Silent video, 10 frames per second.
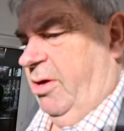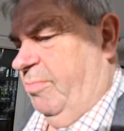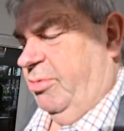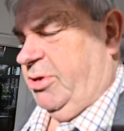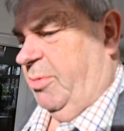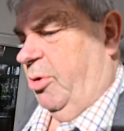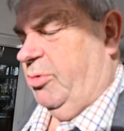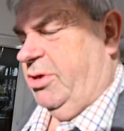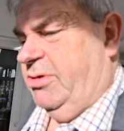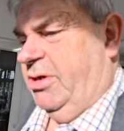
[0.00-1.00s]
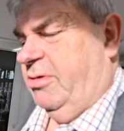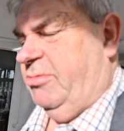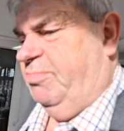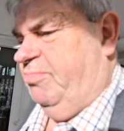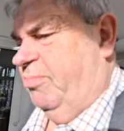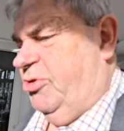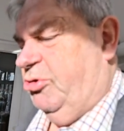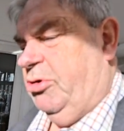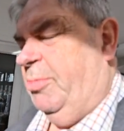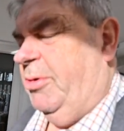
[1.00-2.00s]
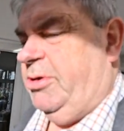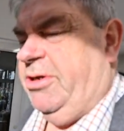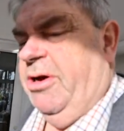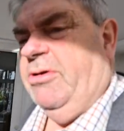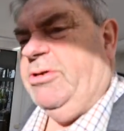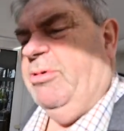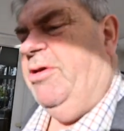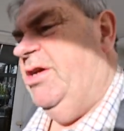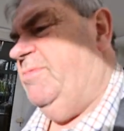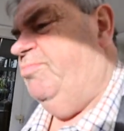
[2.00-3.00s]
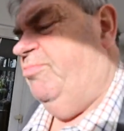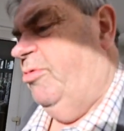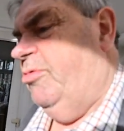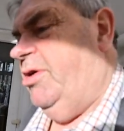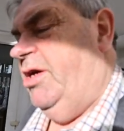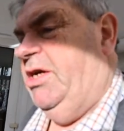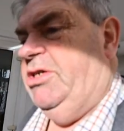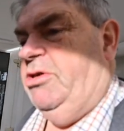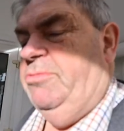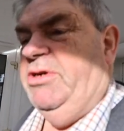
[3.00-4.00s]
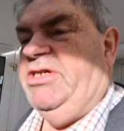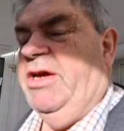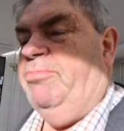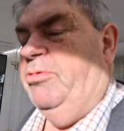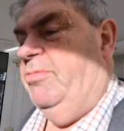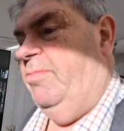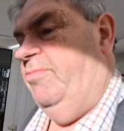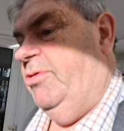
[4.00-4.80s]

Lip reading: put up all the, you know, join up all the dots, where this book is going to be separate.